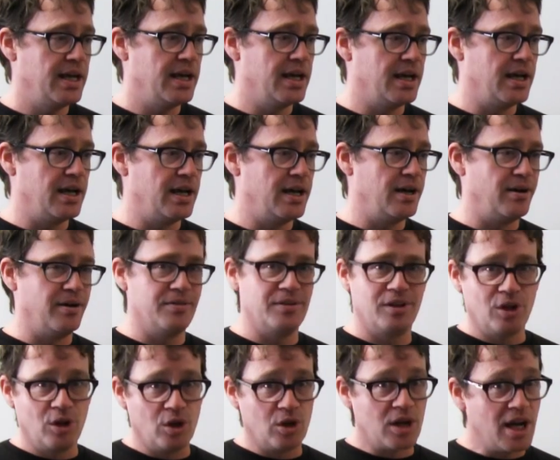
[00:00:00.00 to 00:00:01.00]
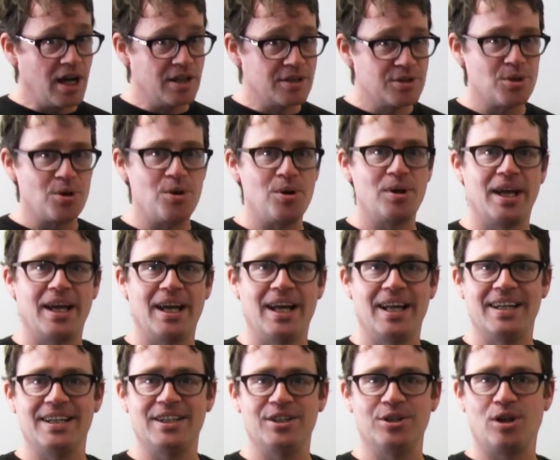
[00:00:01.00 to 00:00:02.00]
on the little console
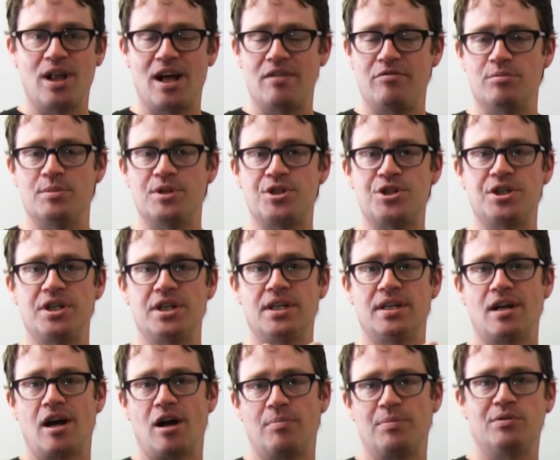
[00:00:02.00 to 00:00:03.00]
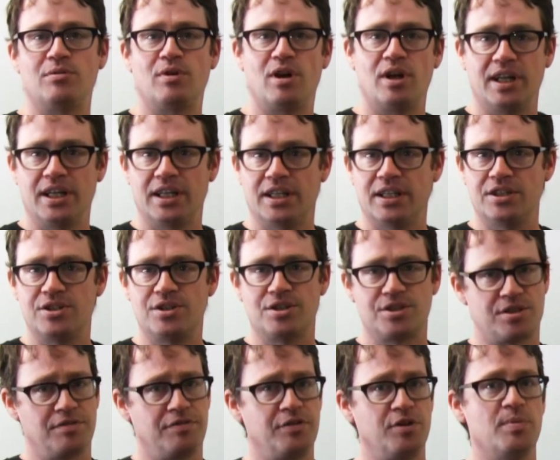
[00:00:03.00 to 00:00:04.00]
and you'll have a machine up and running in
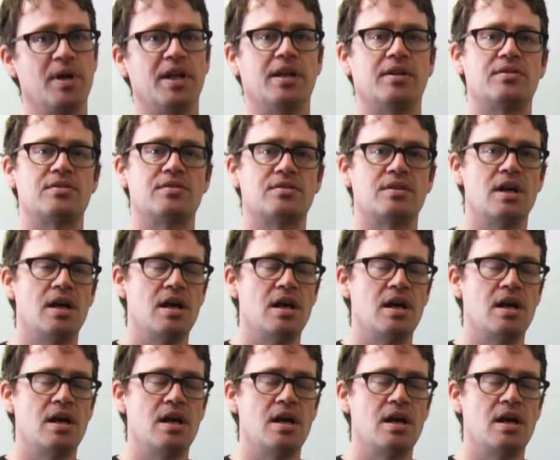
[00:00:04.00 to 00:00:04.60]
just a few minutes.